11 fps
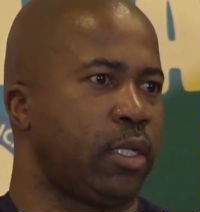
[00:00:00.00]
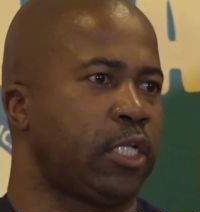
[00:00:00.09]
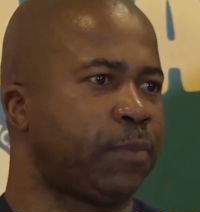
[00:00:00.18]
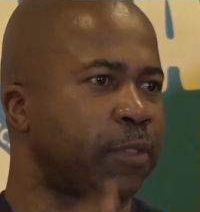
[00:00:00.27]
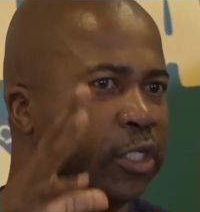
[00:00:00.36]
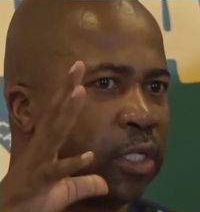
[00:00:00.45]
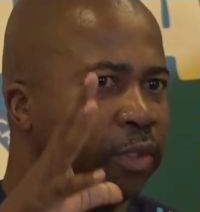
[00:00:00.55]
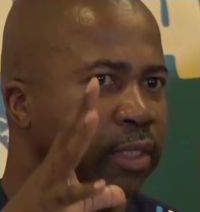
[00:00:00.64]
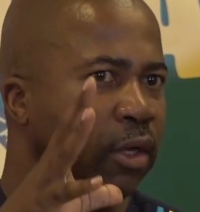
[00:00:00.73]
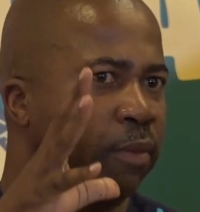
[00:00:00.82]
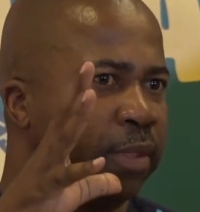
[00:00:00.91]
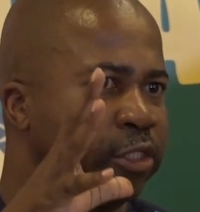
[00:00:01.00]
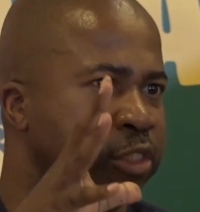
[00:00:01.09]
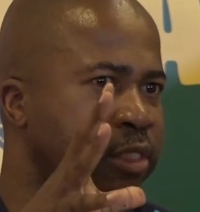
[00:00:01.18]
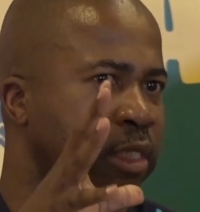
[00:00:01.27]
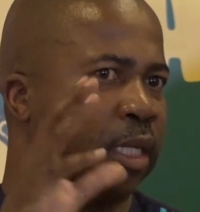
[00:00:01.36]
especially when our
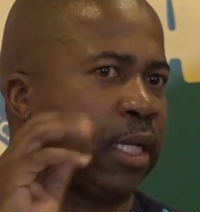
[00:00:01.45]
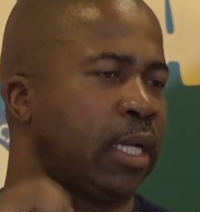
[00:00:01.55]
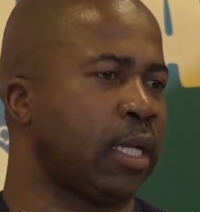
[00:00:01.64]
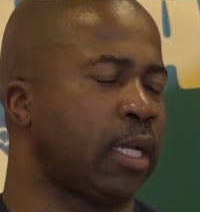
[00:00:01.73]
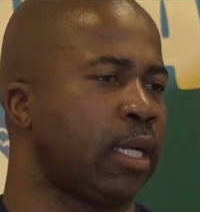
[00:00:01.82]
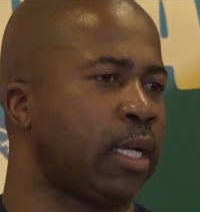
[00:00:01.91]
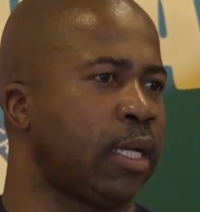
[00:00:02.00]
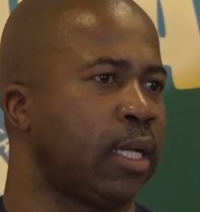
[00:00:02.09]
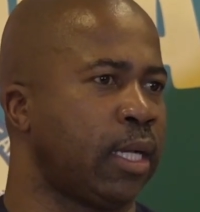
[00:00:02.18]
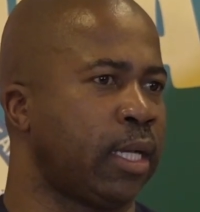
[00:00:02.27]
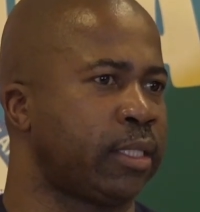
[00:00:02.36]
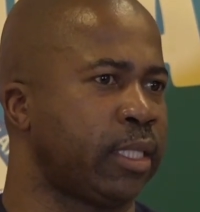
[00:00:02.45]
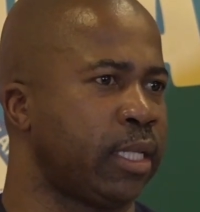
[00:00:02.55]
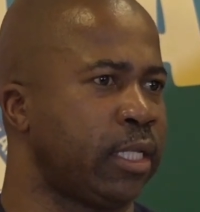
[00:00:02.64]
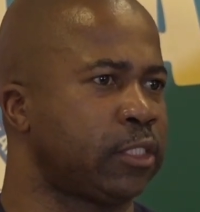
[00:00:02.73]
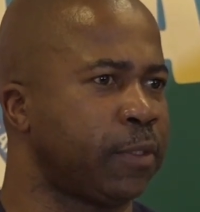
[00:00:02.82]
matches are
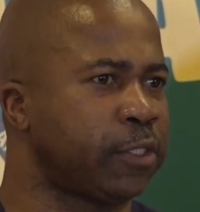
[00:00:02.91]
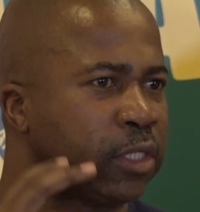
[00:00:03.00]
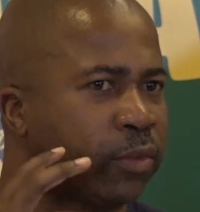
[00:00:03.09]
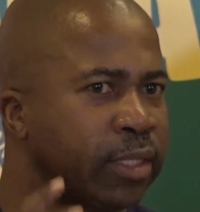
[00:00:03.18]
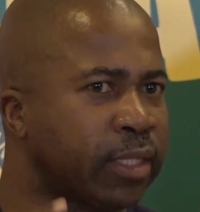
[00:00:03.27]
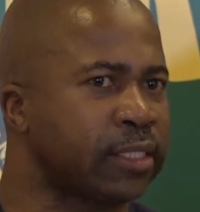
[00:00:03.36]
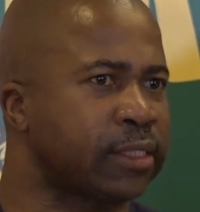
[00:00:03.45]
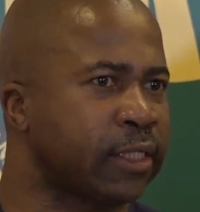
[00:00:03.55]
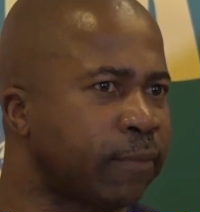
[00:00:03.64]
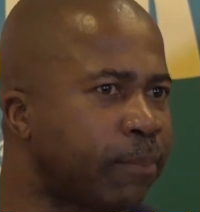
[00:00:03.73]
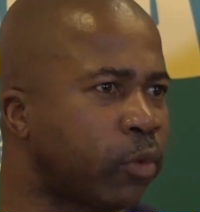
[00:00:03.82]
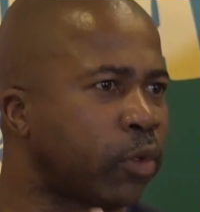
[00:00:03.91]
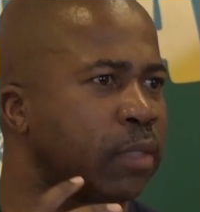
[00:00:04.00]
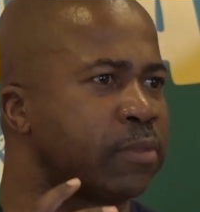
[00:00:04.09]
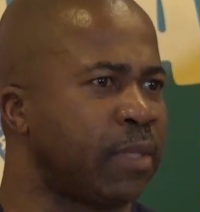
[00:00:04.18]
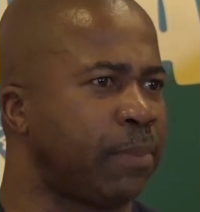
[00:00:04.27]
there, especially when there's
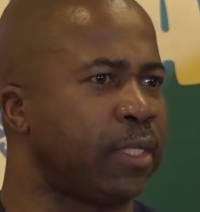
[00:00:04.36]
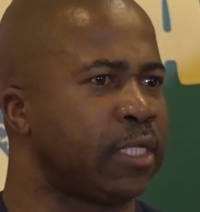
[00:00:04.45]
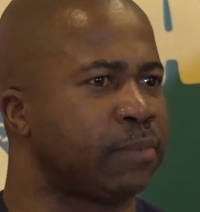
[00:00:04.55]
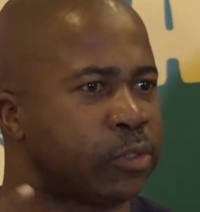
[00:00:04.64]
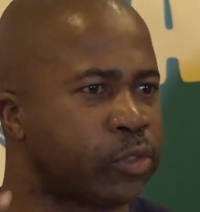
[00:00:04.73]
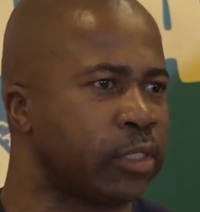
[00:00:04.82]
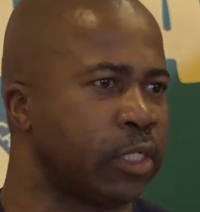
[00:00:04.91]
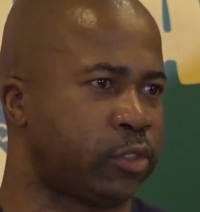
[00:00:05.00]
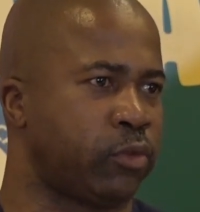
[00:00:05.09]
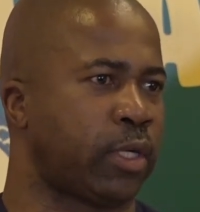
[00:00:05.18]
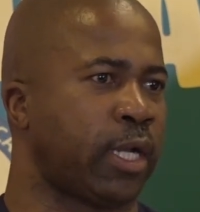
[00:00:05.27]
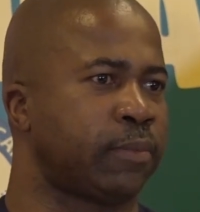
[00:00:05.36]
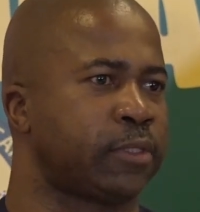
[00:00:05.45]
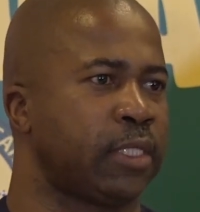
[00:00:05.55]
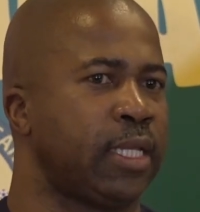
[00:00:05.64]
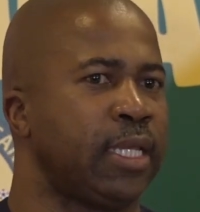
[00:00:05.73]
programs happening between the two clubs.